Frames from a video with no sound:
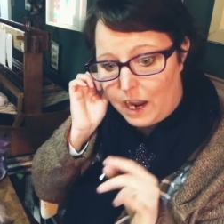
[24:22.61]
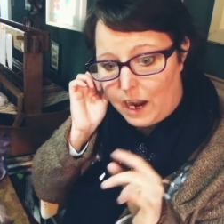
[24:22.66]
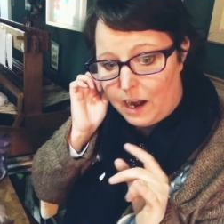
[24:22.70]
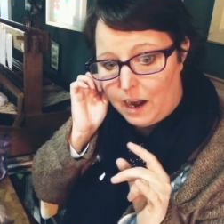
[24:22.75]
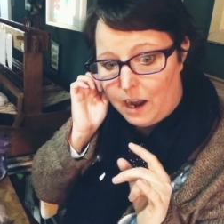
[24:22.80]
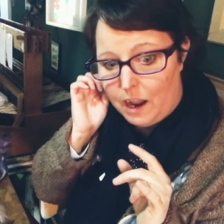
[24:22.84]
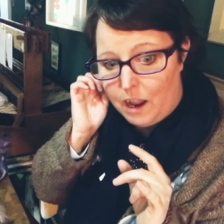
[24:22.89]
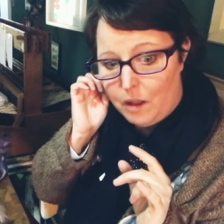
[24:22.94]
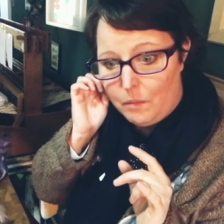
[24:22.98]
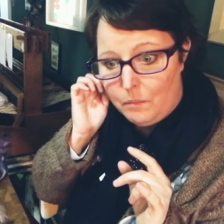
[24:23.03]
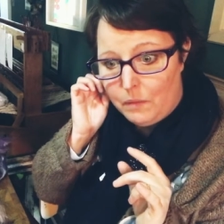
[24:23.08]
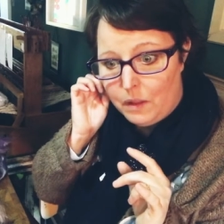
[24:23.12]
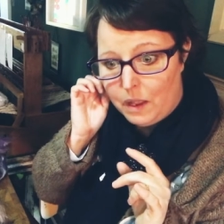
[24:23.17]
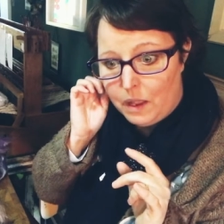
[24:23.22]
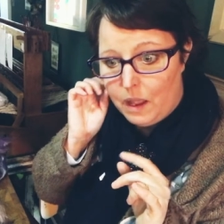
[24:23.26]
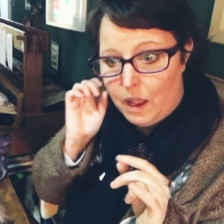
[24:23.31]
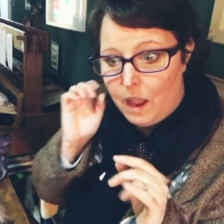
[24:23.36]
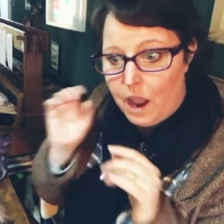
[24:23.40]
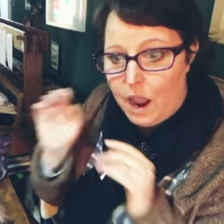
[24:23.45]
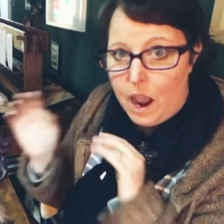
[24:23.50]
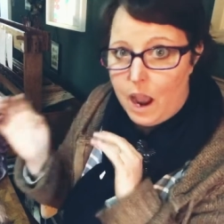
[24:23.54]
Um,
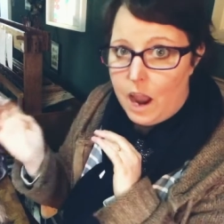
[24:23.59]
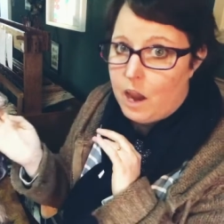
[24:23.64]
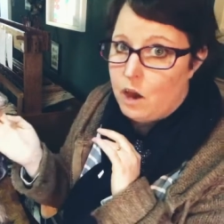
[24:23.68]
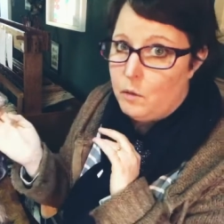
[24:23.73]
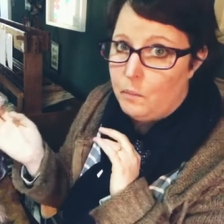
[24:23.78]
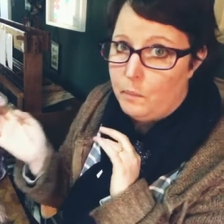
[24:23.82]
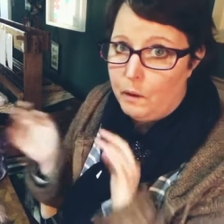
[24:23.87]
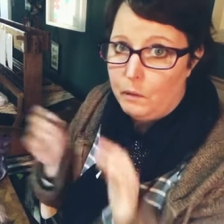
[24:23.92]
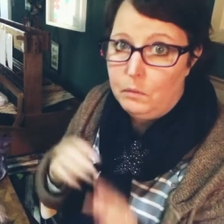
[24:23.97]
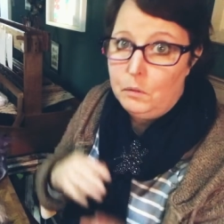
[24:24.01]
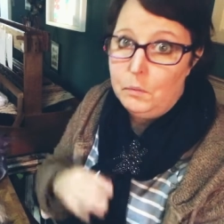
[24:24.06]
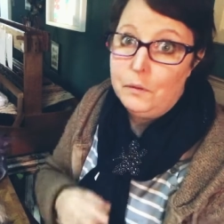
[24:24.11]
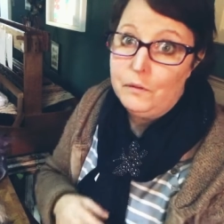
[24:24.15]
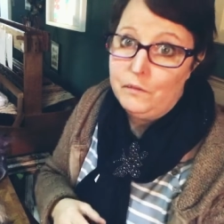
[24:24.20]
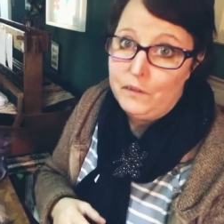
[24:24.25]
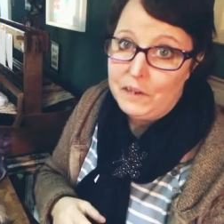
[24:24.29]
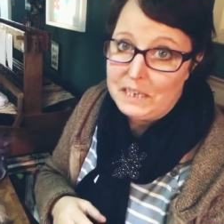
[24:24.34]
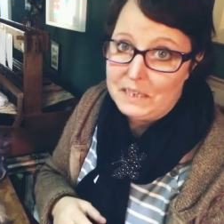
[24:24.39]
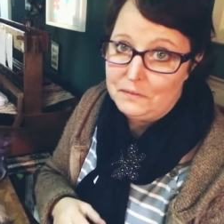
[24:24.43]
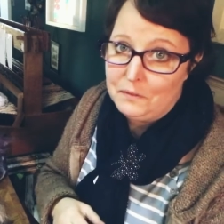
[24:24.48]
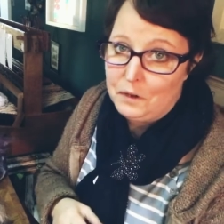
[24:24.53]
it'll probably be
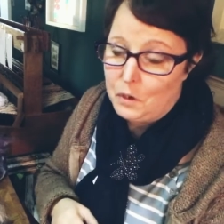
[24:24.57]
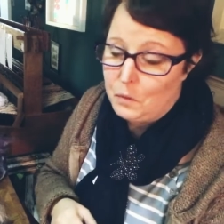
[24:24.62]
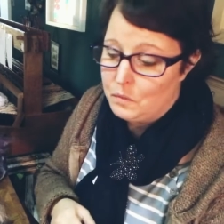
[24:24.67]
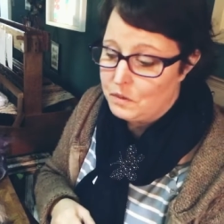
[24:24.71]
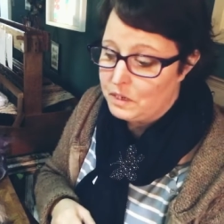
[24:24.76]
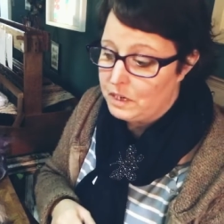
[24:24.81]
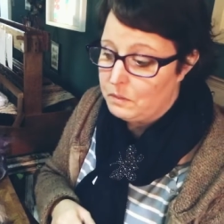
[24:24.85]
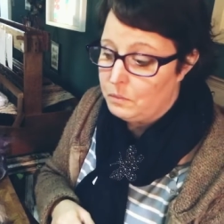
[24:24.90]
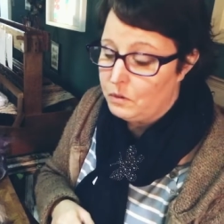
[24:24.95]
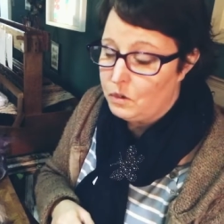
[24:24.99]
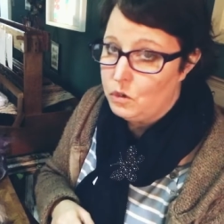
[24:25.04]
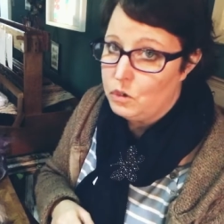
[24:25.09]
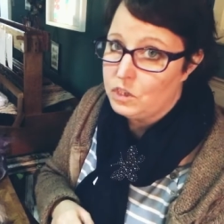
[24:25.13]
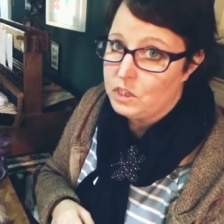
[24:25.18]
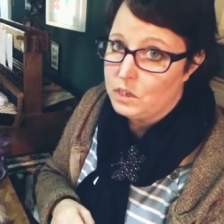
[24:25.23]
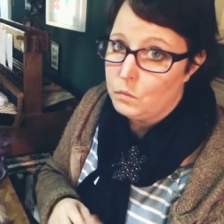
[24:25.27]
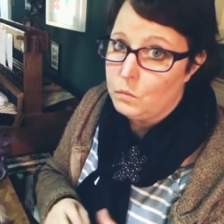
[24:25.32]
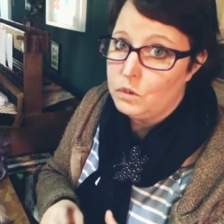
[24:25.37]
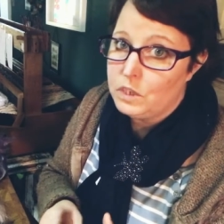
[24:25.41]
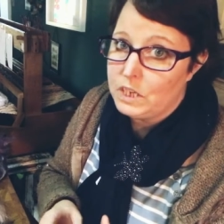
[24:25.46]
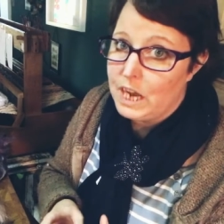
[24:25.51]
fast forwarded because
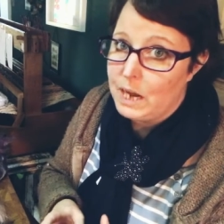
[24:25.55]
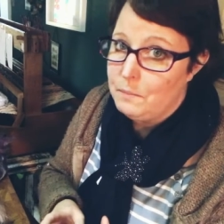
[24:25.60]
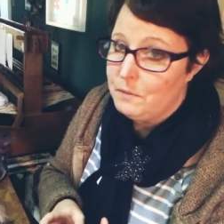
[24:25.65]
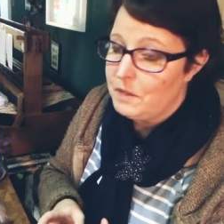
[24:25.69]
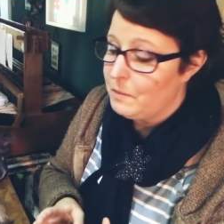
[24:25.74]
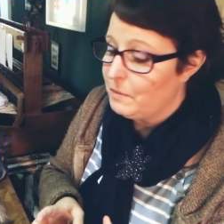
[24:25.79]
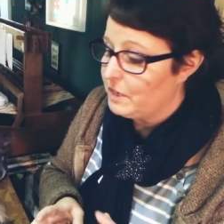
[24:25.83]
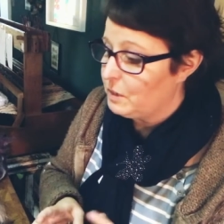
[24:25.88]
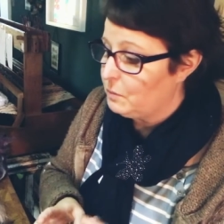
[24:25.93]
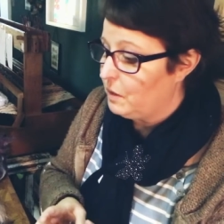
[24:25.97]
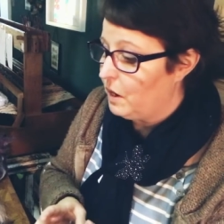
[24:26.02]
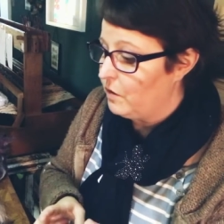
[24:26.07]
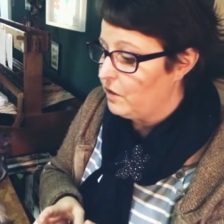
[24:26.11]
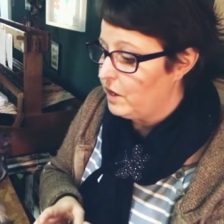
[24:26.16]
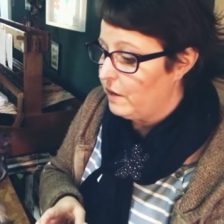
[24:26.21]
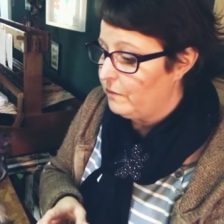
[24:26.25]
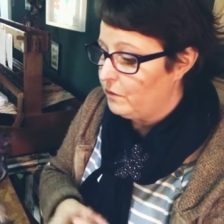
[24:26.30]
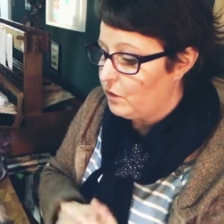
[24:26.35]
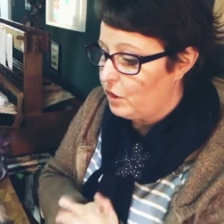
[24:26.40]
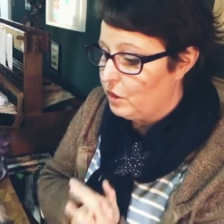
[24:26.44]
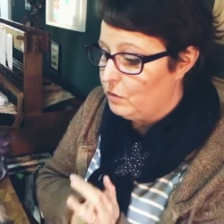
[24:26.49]
it will take me the best part of the
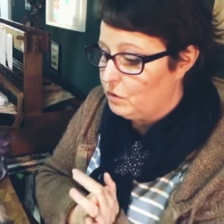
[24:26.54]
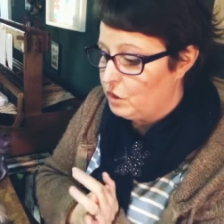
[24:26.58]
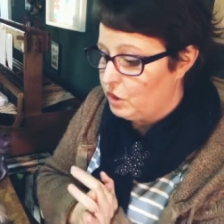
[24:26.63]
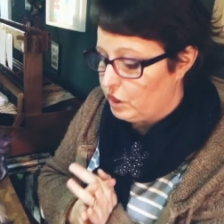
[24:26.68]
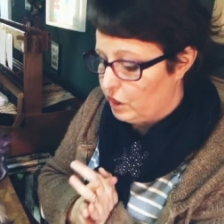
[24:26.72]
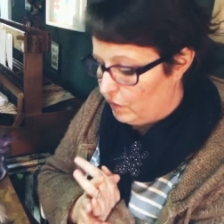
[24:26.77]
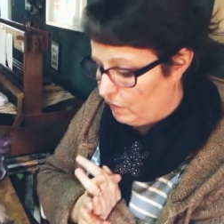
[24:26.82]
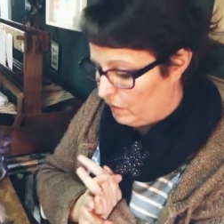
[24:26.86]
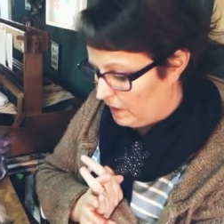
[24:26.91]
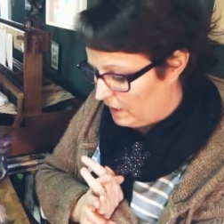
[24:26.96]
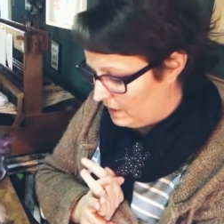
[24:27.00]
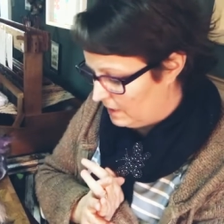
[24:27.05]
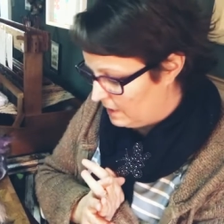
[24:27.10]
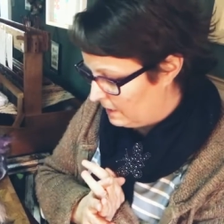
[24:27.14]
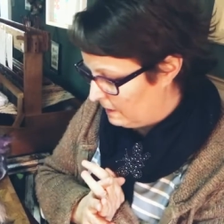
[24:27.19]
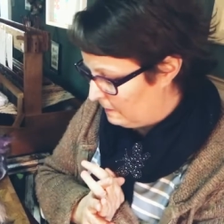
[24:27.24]
afternoon to do this.